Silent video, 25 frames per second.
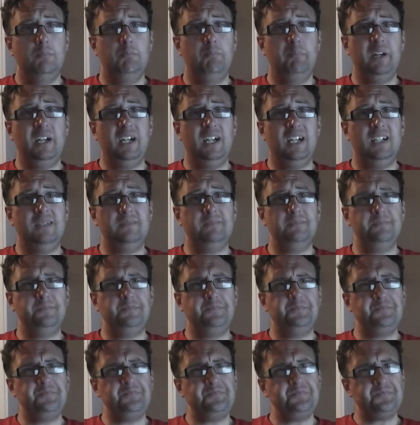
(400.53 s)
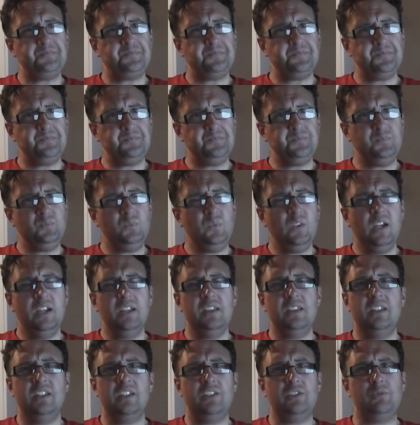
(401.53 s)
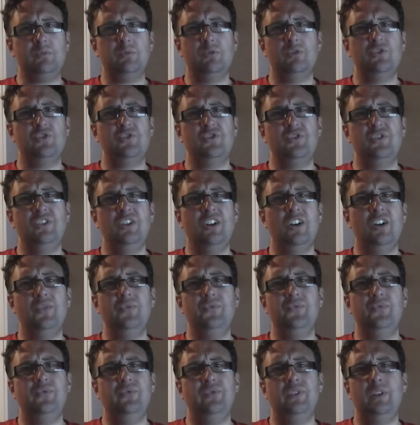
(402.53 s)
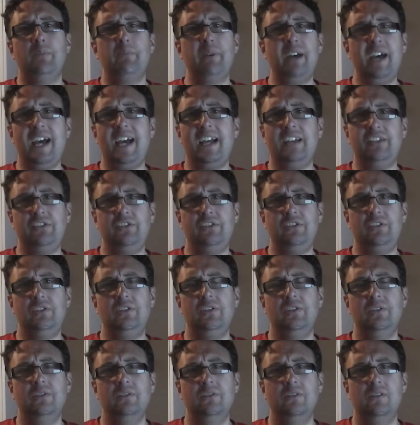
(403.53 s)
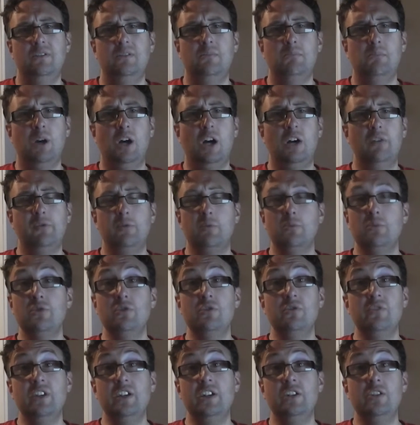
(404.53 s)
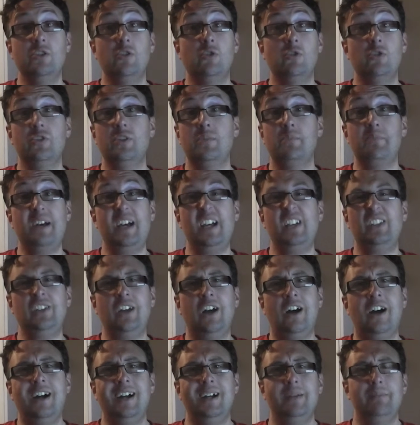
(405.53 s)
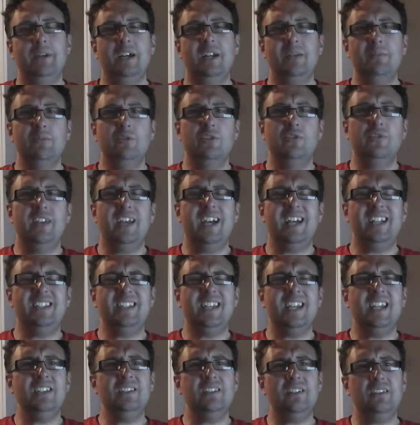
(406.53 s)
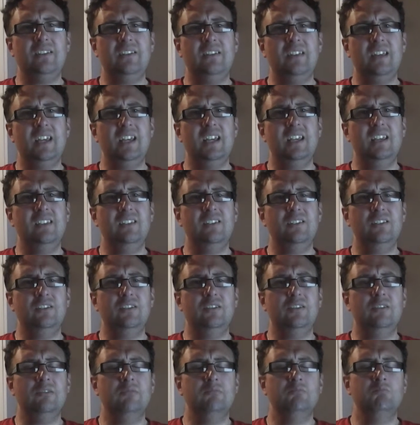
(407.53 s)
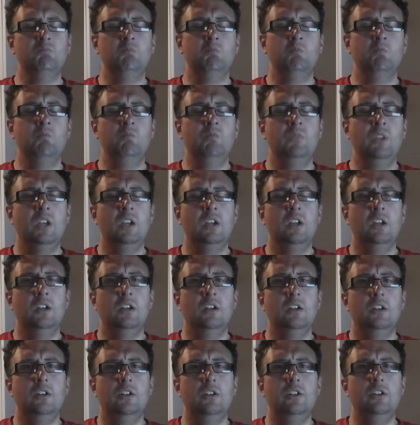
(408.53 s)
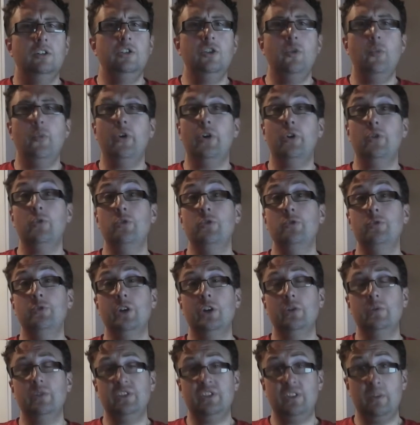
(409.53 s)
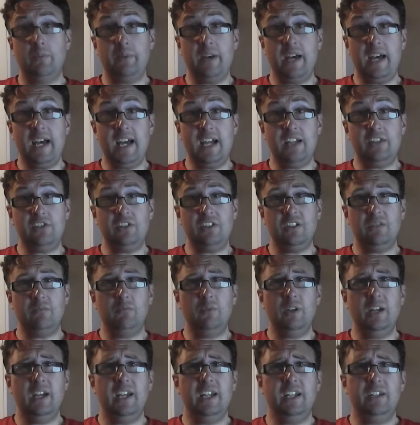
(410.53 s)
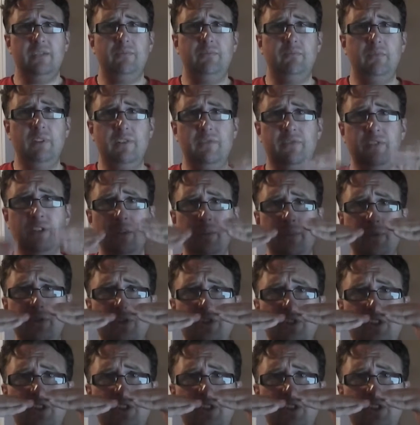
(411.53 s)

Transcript: But this was not the best Marvel movie, nor the best Iron Man movie. I tend to think numero uno is the best, with, with number